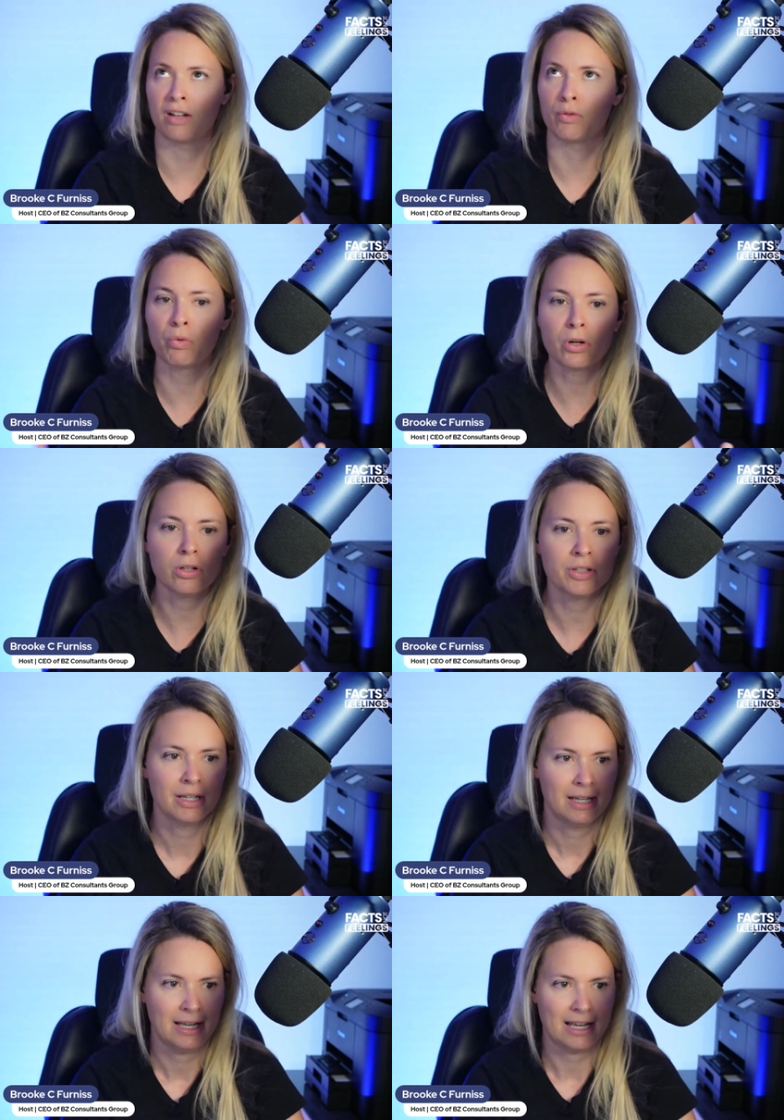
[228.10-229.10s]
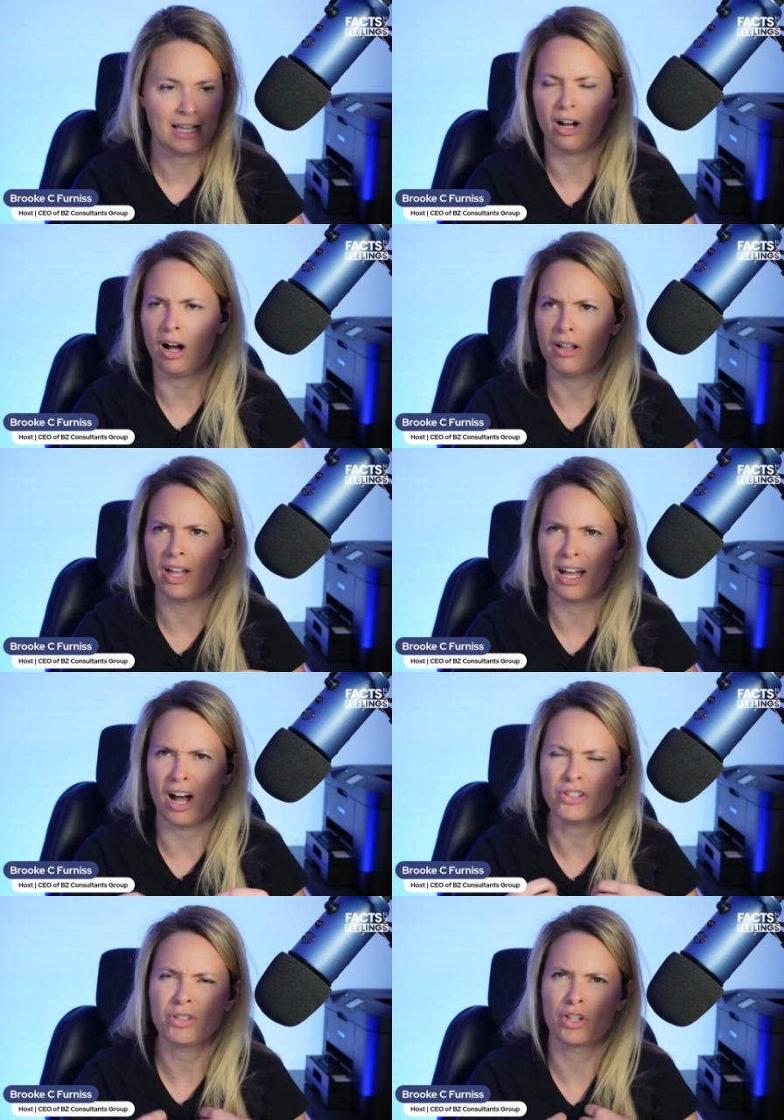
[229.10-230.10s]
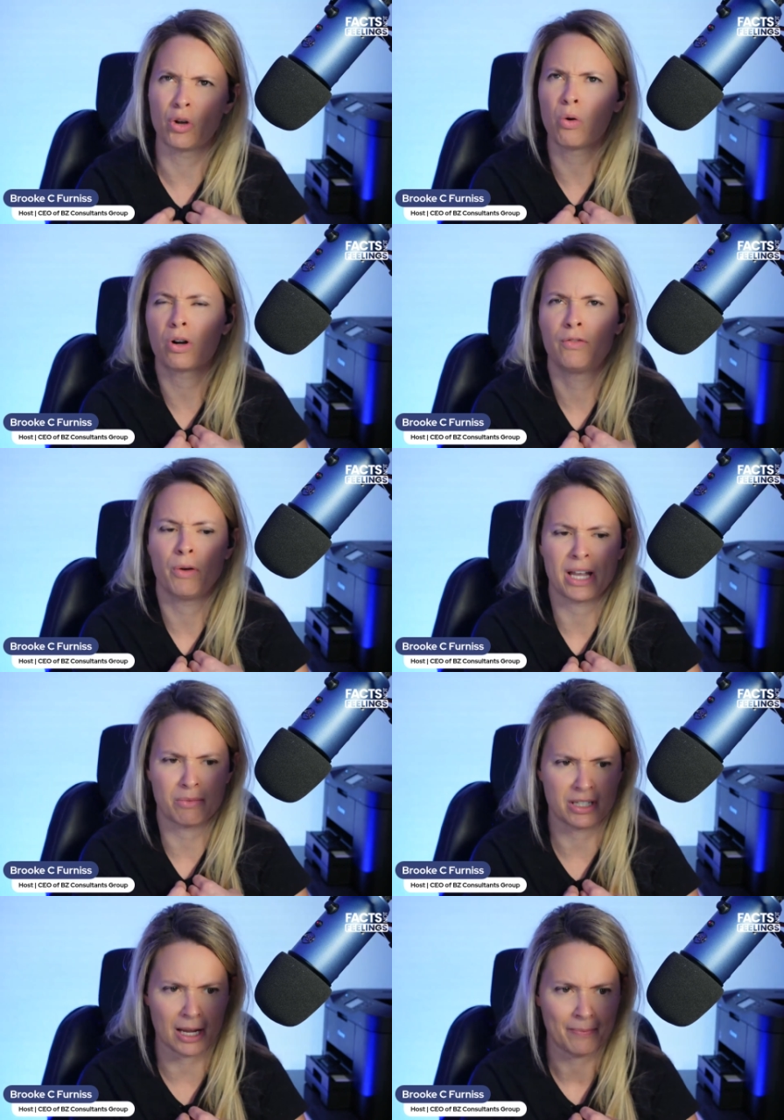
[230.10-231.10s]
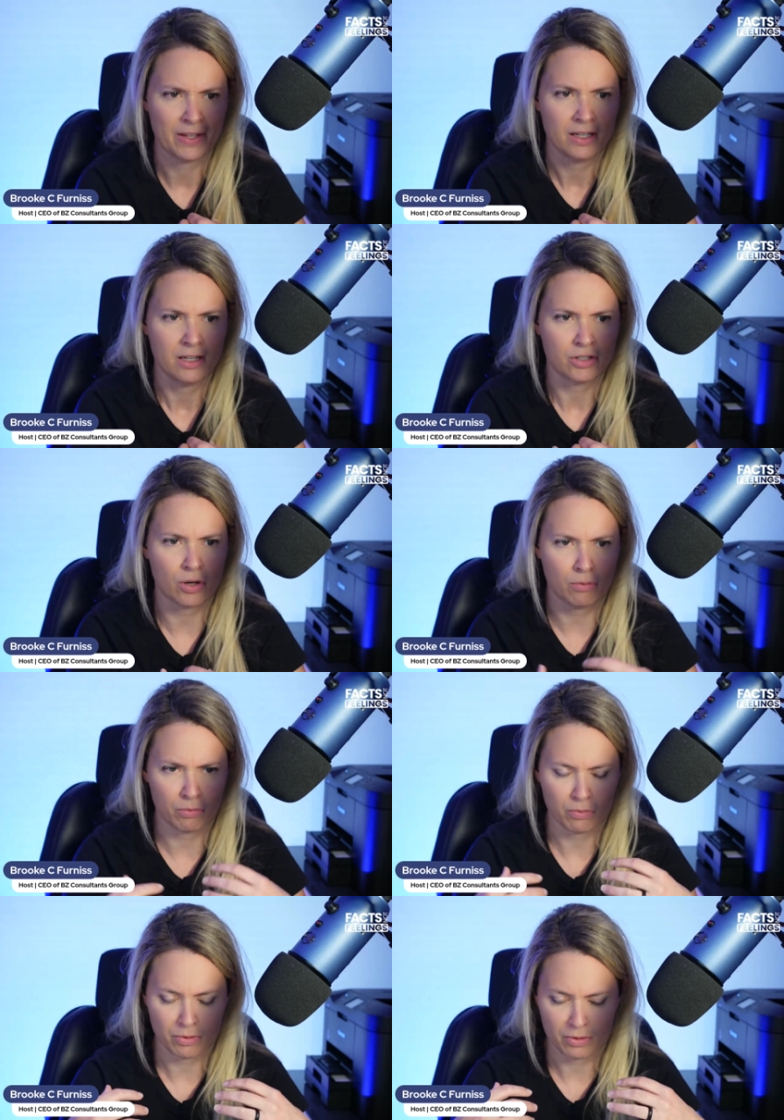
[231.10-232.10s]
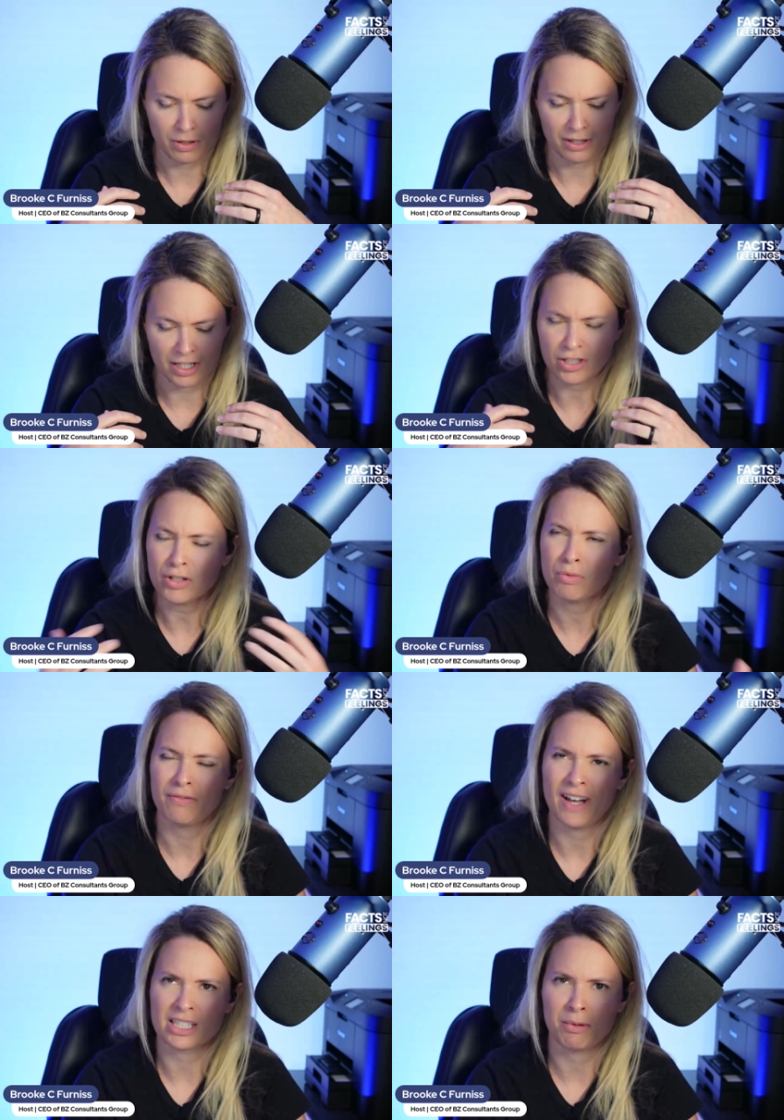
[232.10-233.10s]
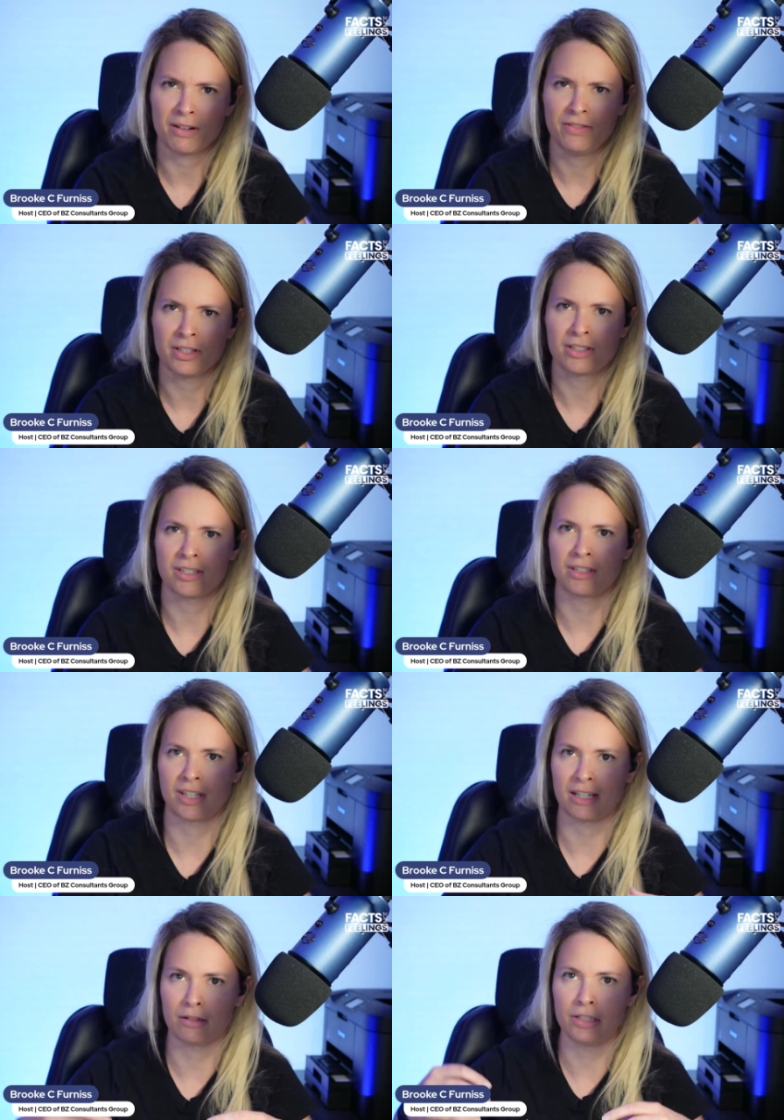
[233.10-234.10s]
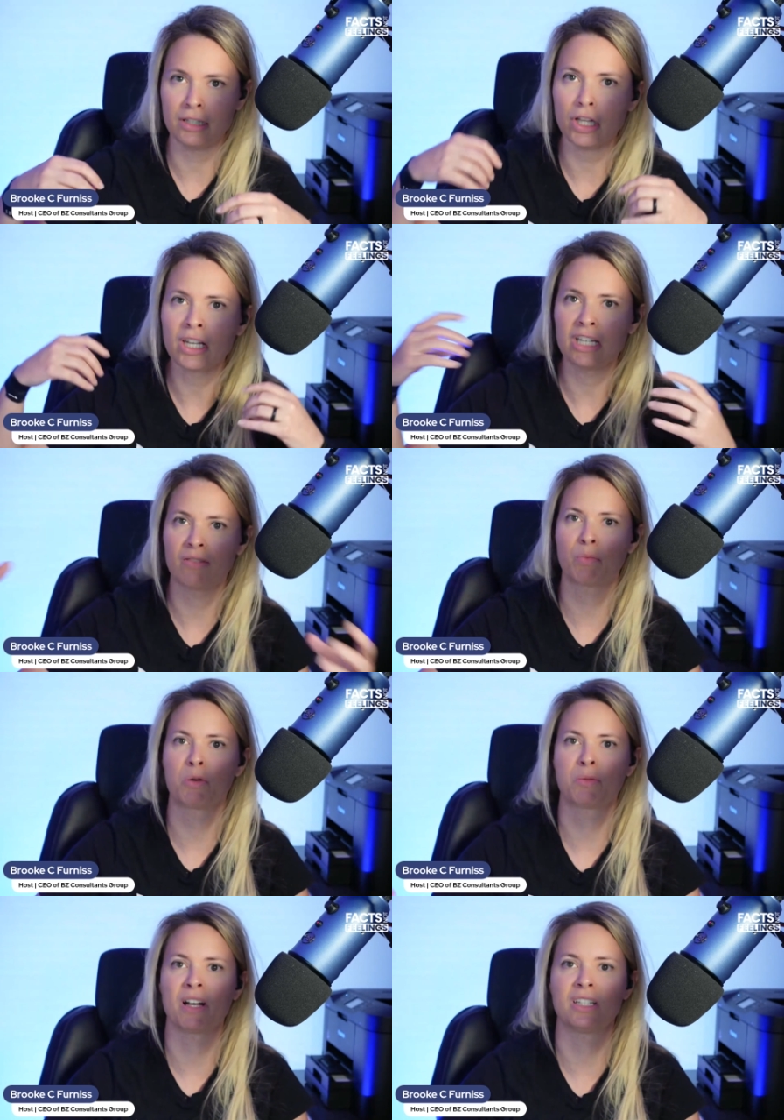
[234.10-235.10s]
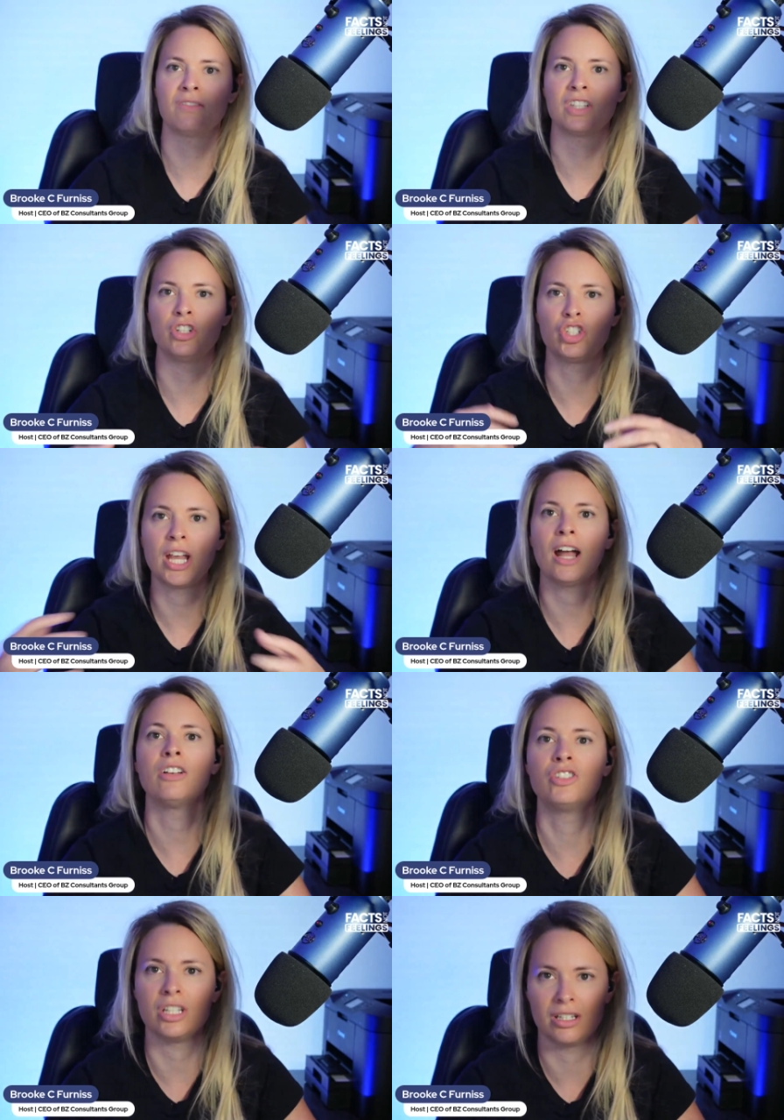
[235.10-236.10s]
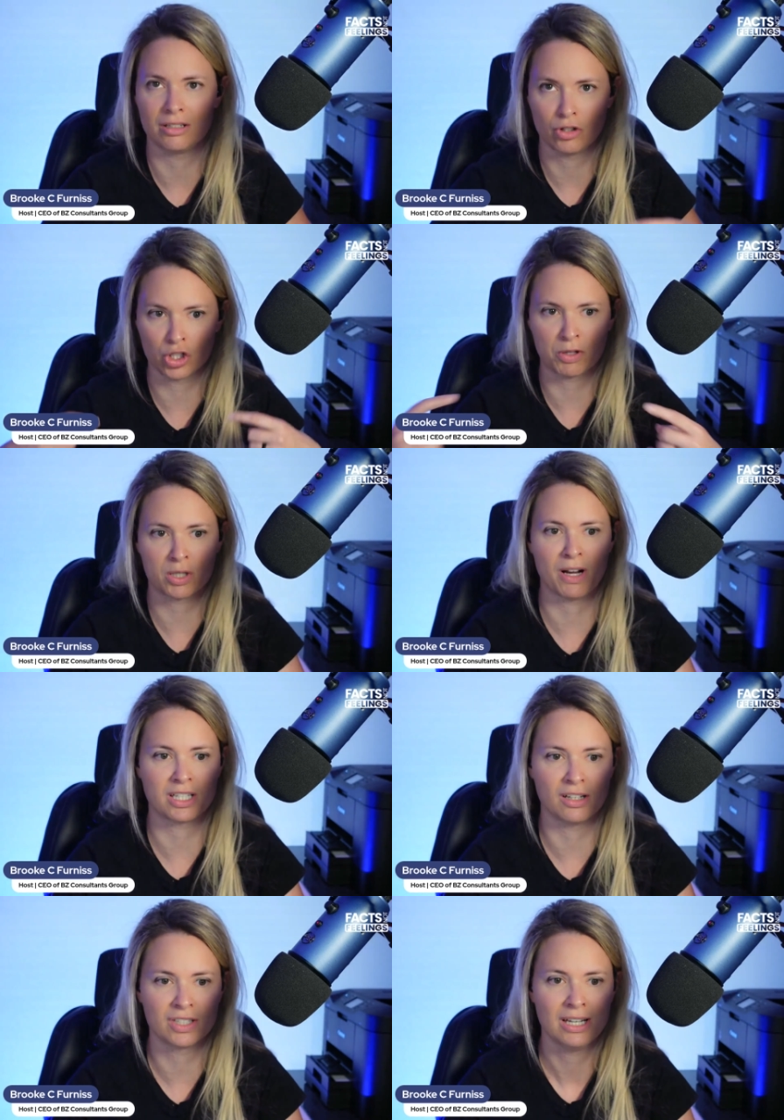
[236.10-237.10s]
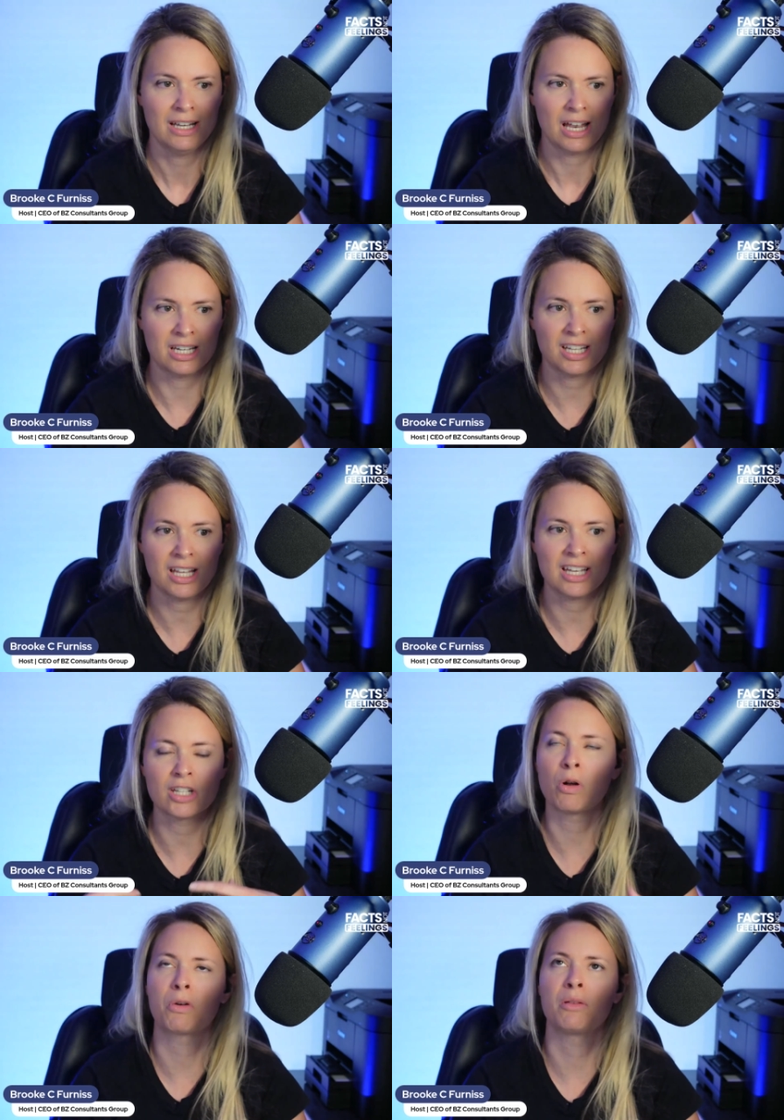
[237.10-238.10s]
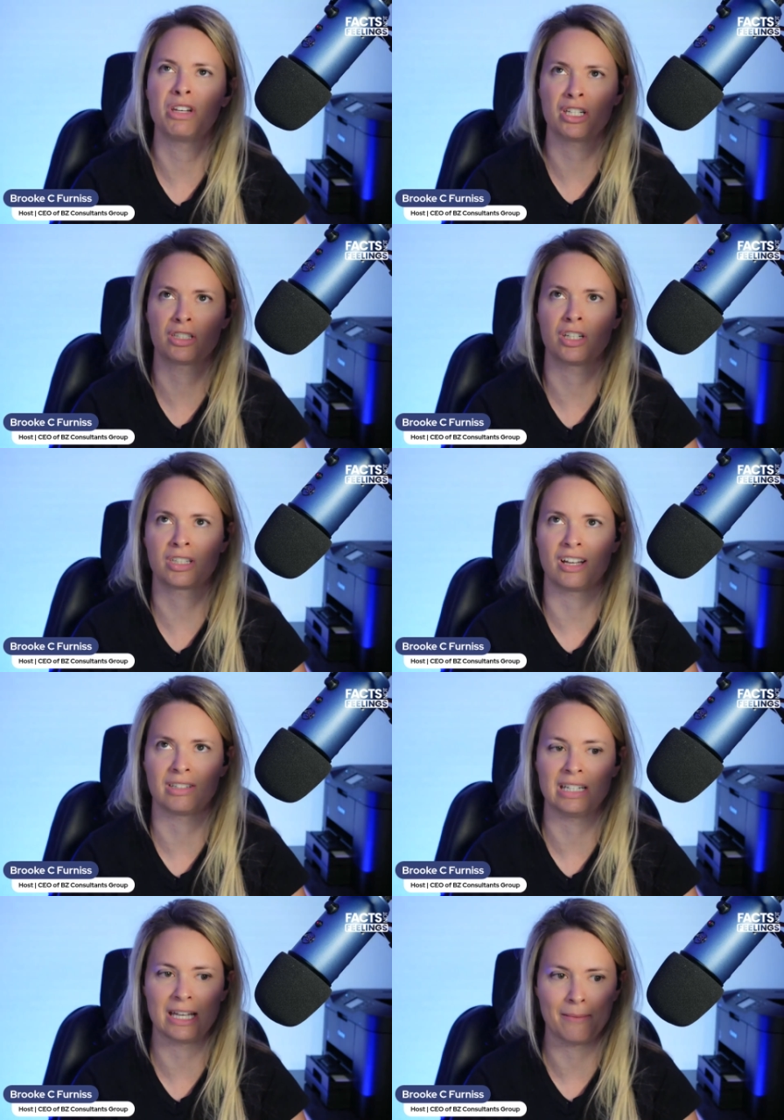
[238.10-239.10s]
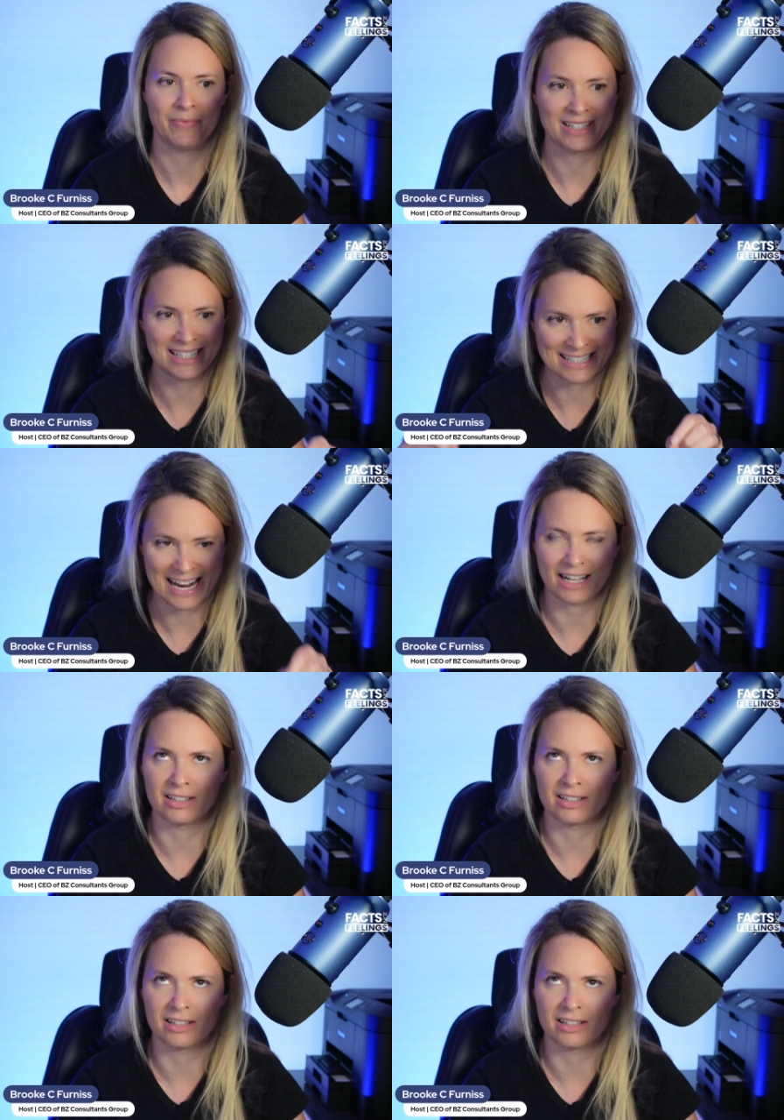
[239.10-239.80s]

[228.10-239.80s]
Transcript: of the world, and also to the core of who I am today. So that's also what Facts About Feelings is like looking at different perspectives and challenging those perspectives. And today, that is what we're going to be discussing today, is exactly